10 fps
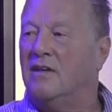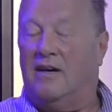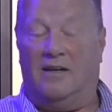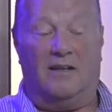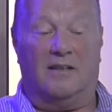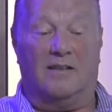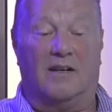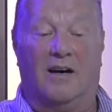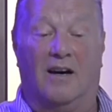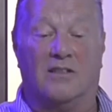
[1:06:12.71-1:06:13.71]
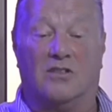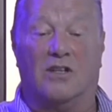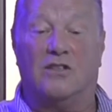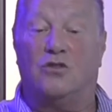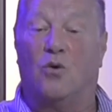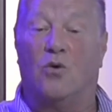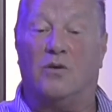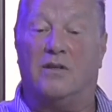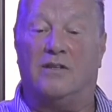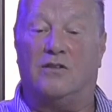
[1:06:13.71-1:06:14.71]
I actually joke
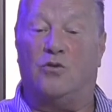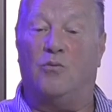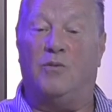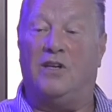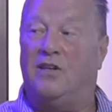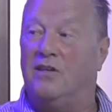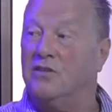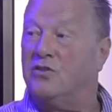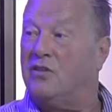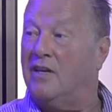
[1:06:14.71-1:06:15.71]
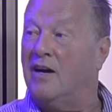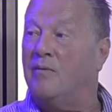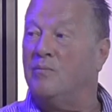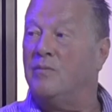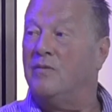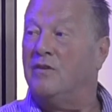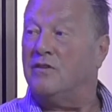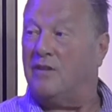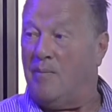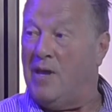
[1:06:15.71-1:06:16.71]
that it took me years to get him
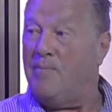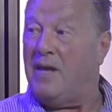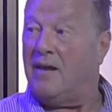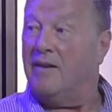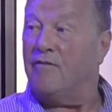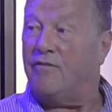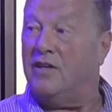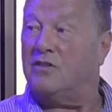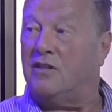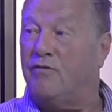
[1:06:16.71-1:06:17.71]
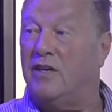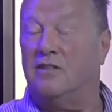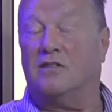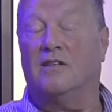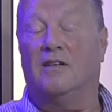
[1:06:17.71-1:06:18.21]
to meet me face to face.